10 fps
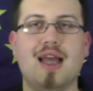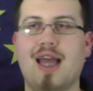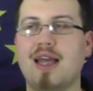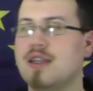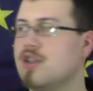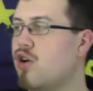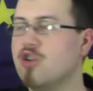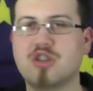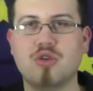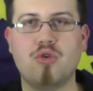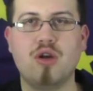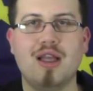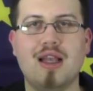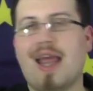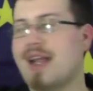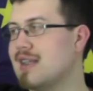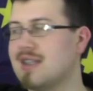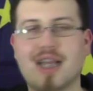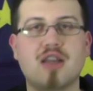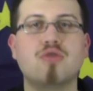and also like a
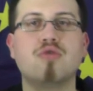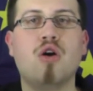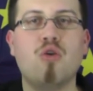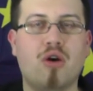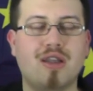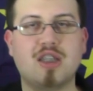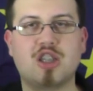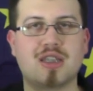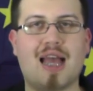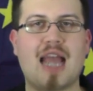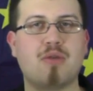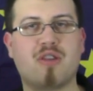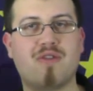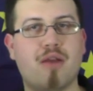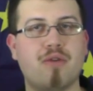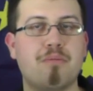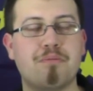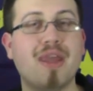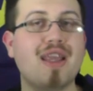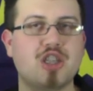second row on each side with very
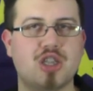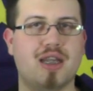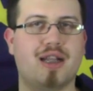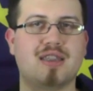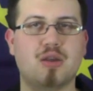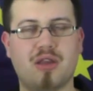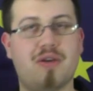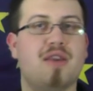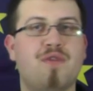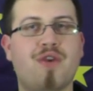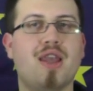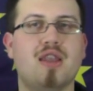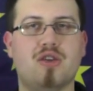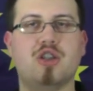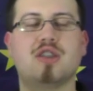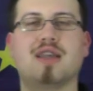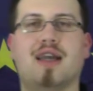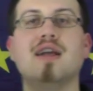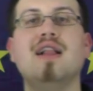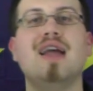big shields, so they already defended on each
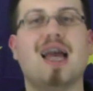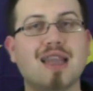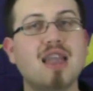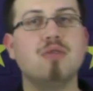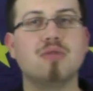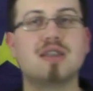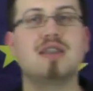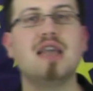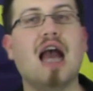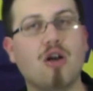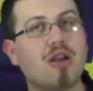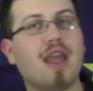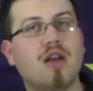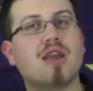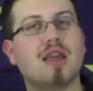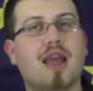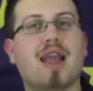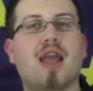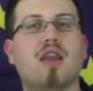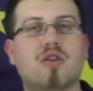side. And then you would see, okay, I
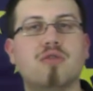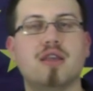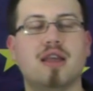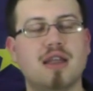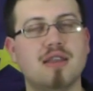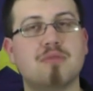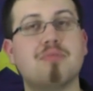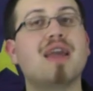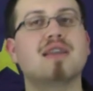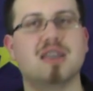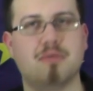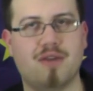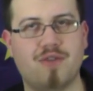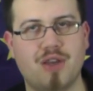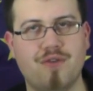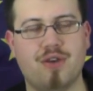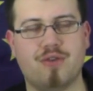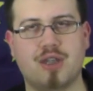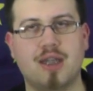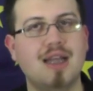can agree, yeah, this makes them heavy
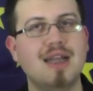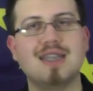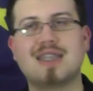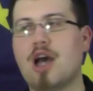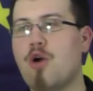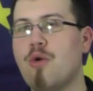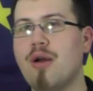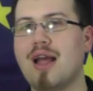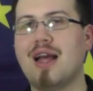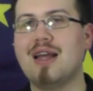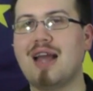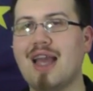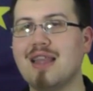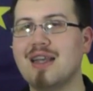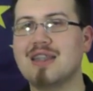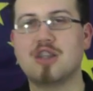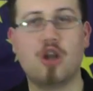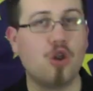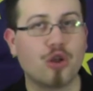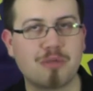infantry. So I think it's a
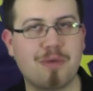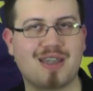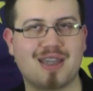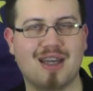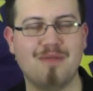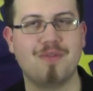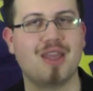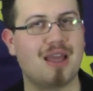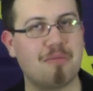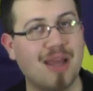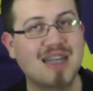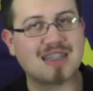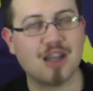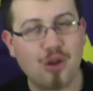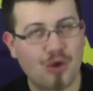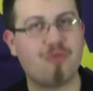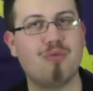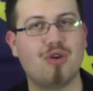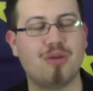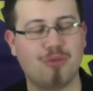lot better and makes a lot of
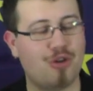more.